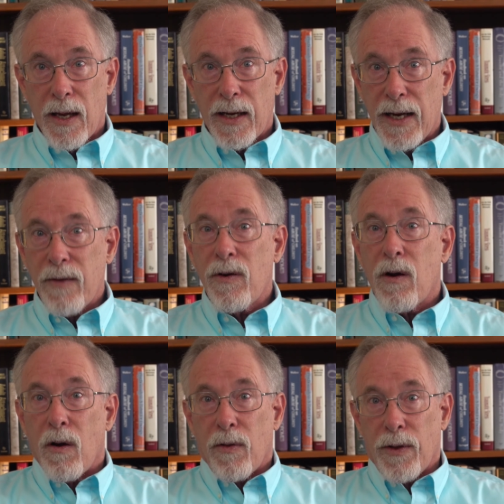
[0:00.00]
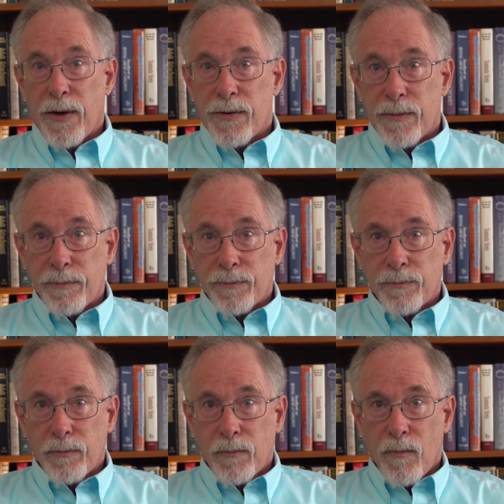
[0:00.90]
Given all this,
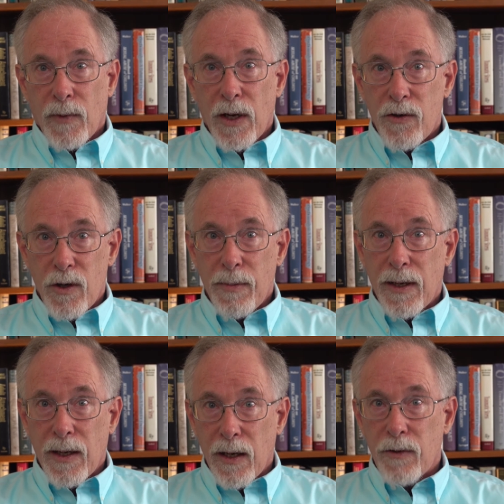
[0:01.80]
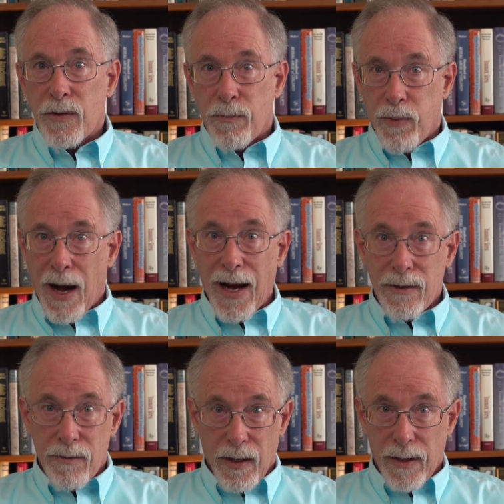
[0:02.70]
it should be little
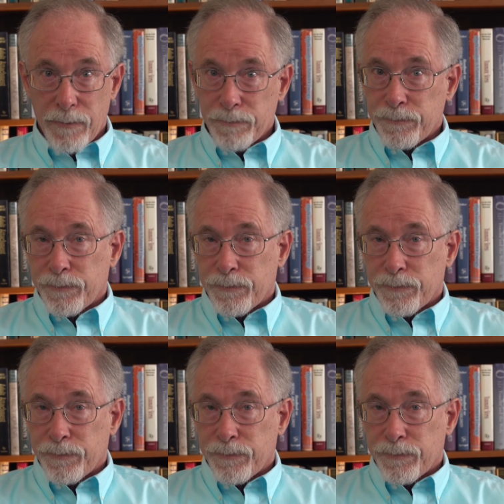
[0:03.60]
surprise then